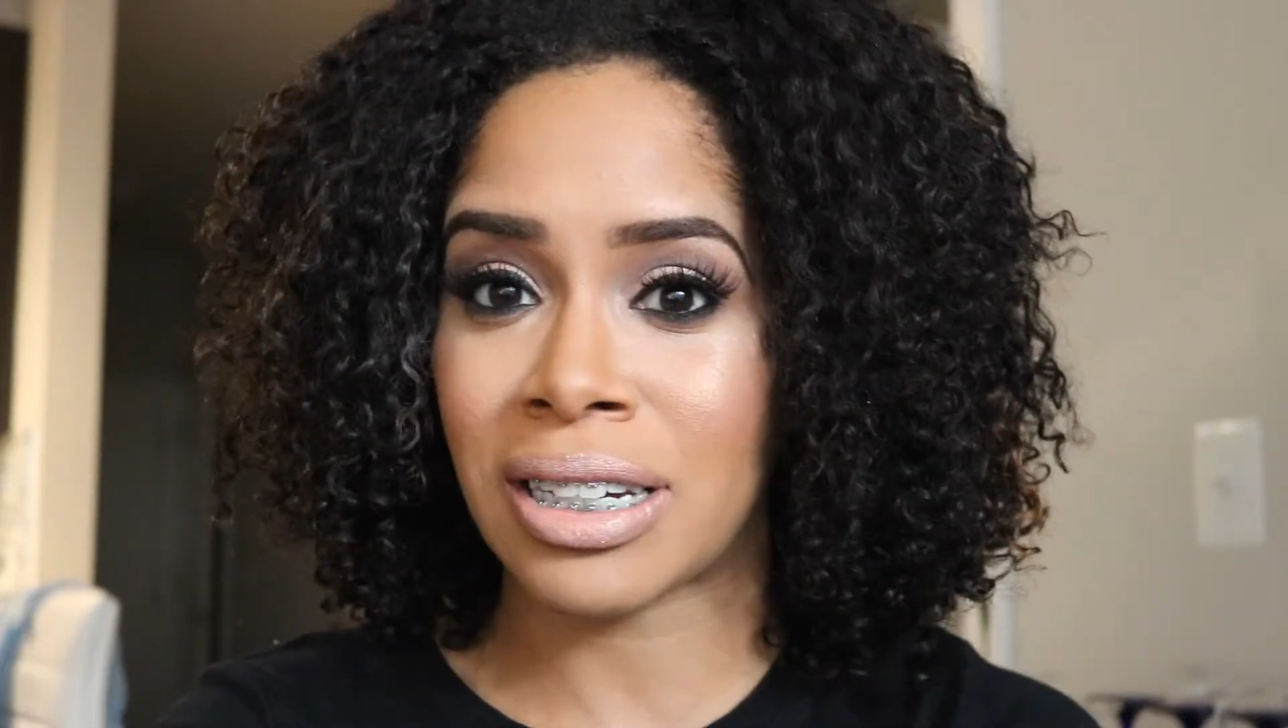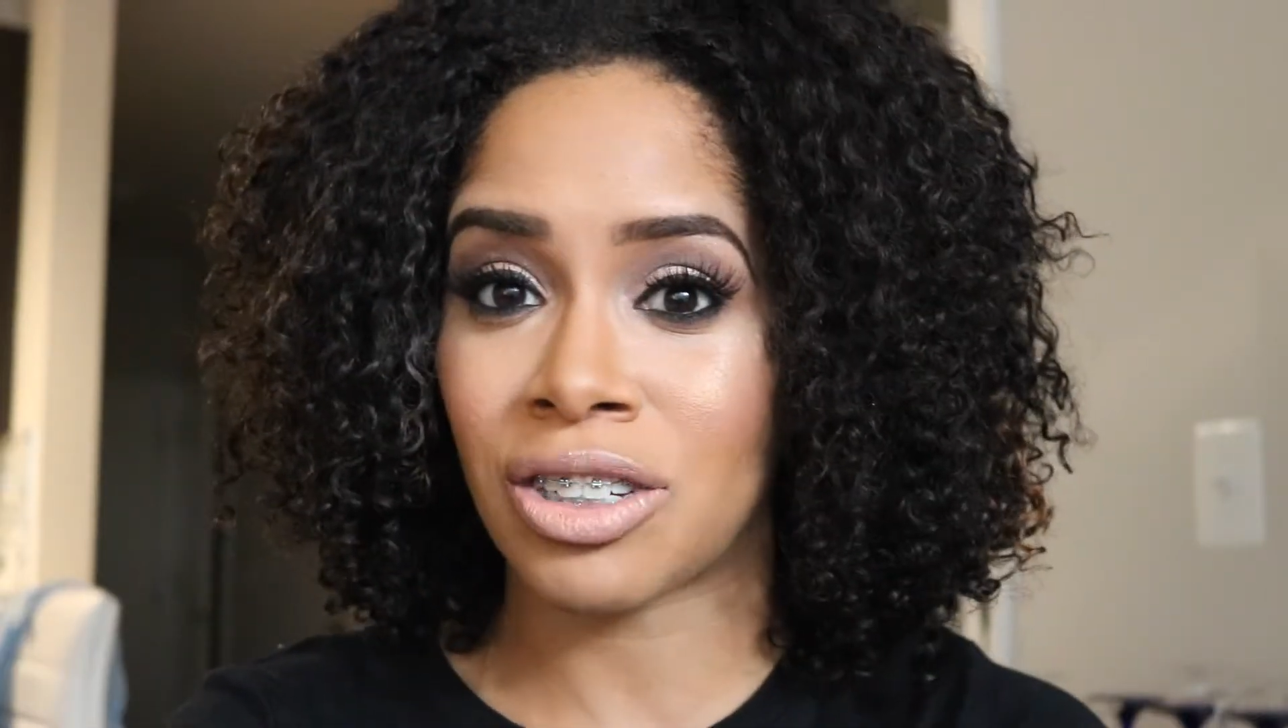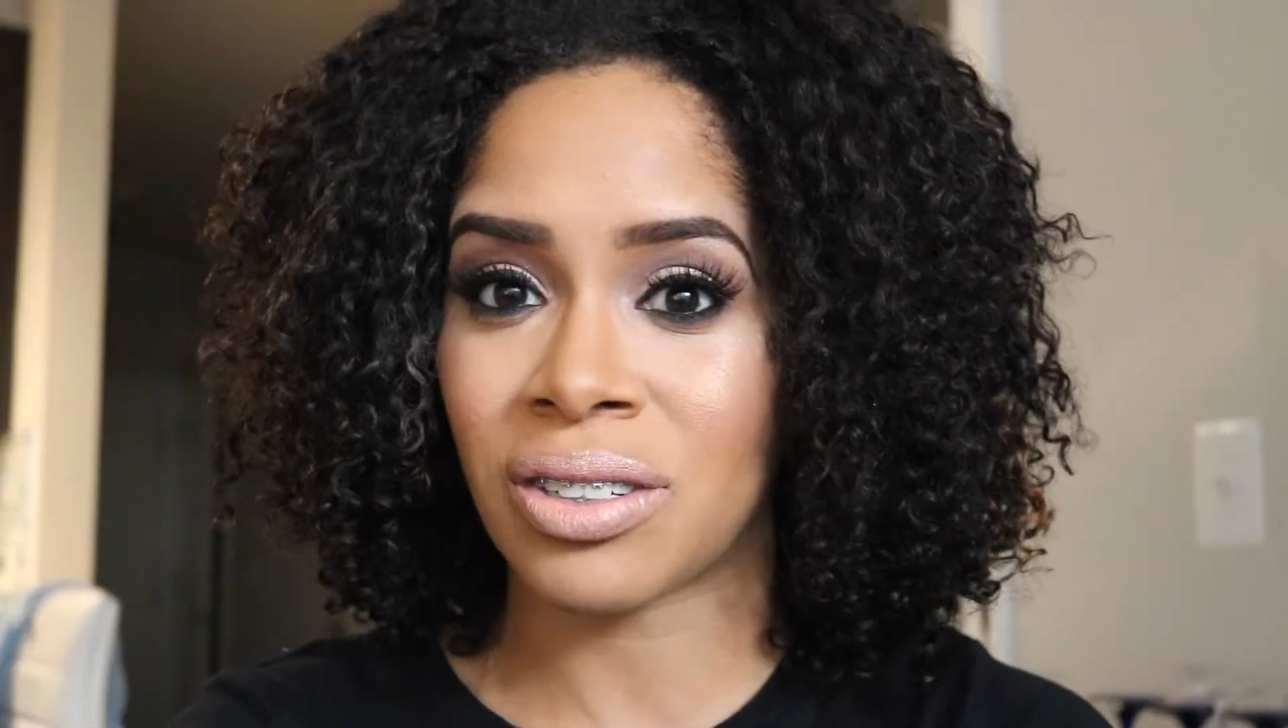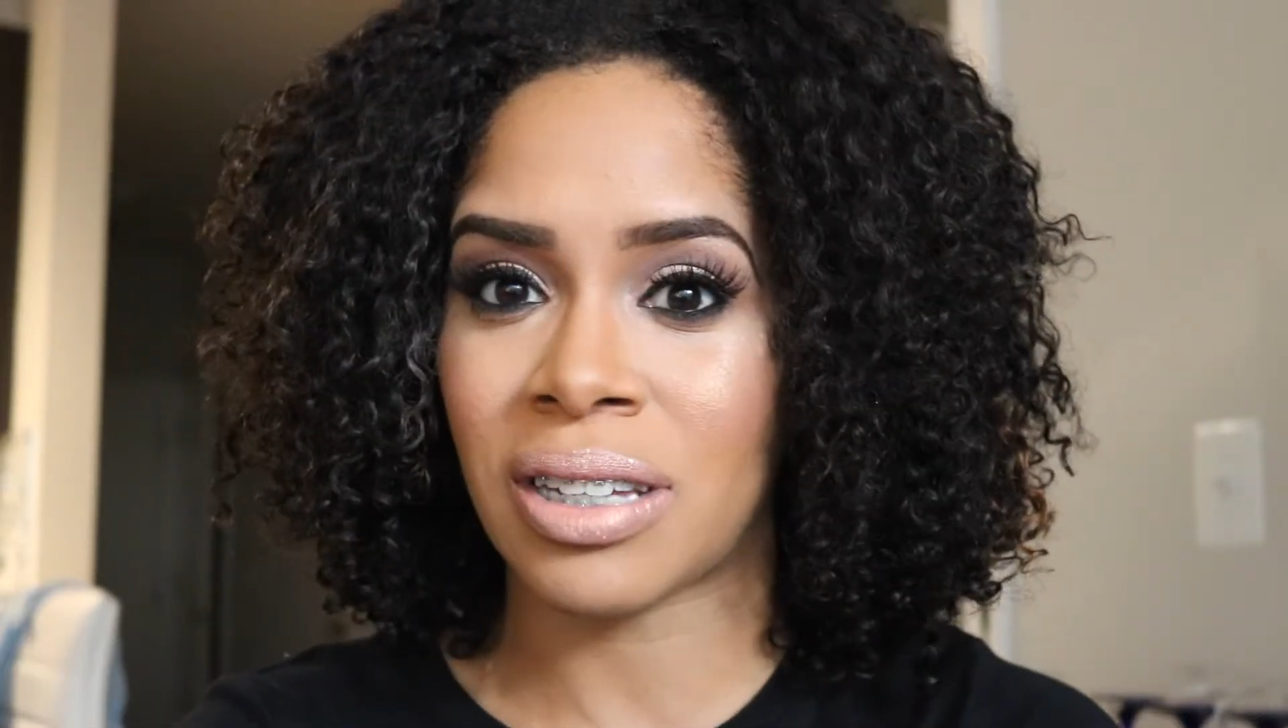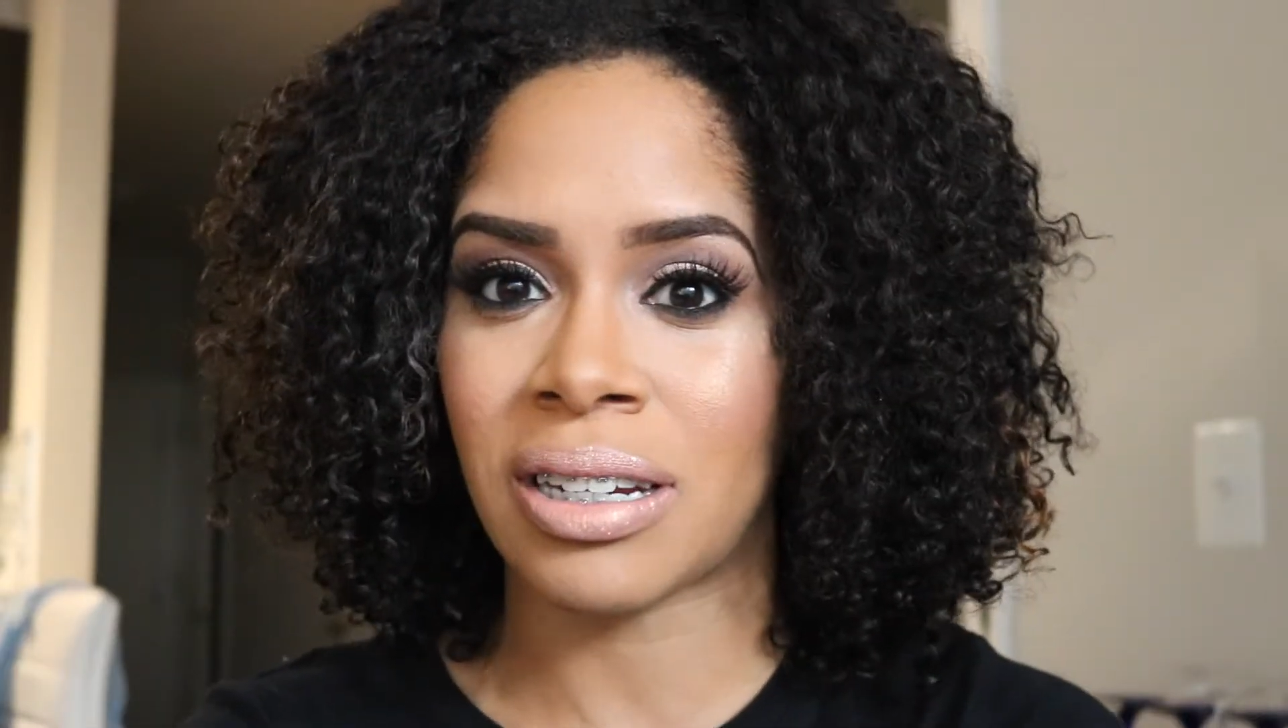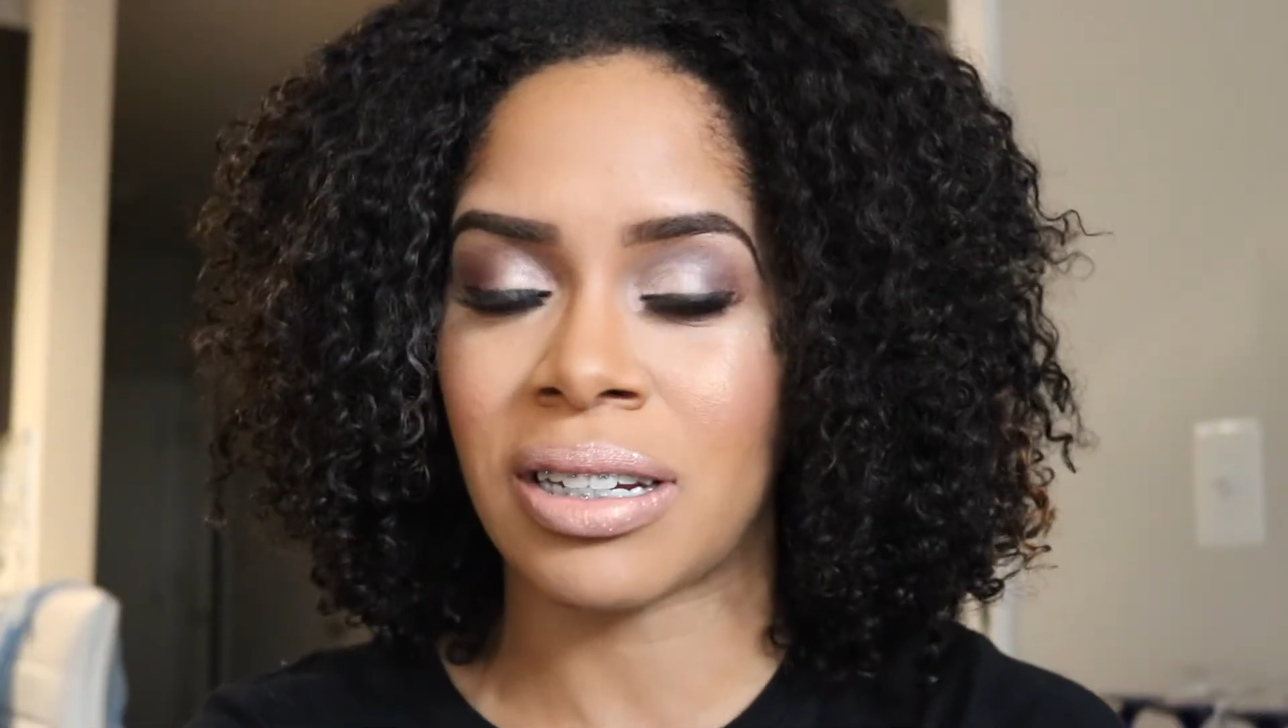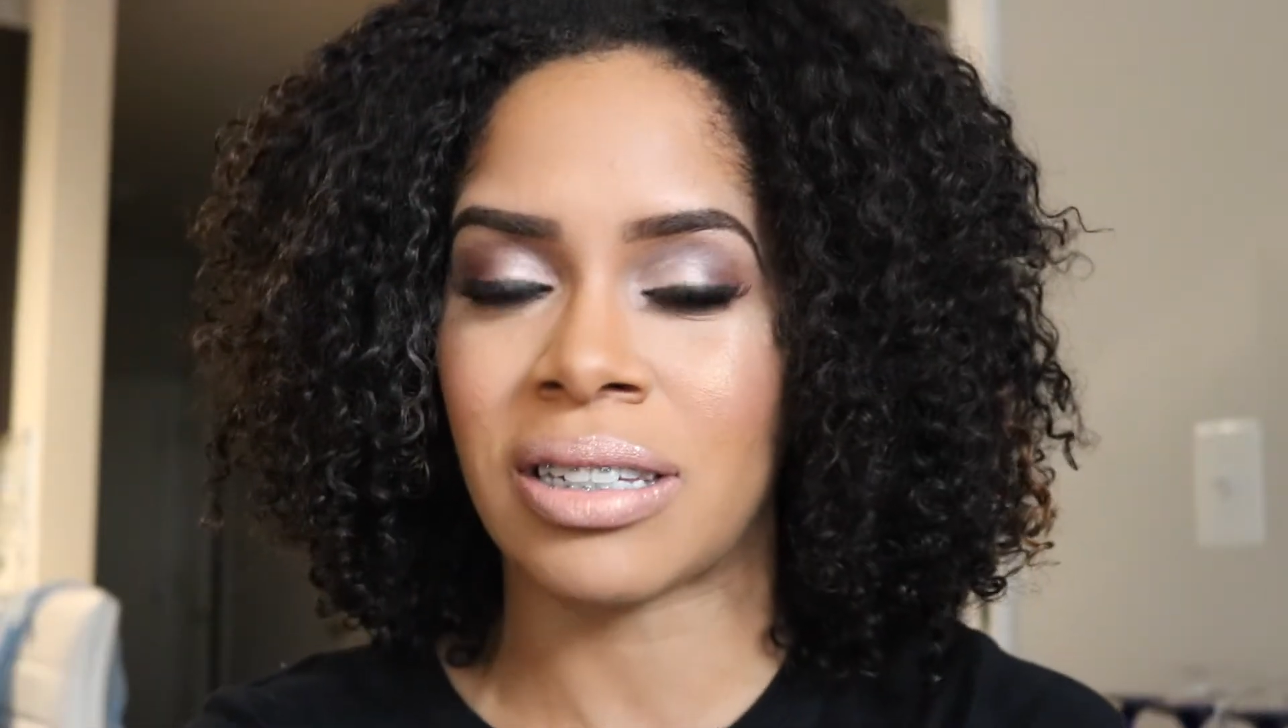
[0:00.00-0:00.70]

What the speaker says: interested in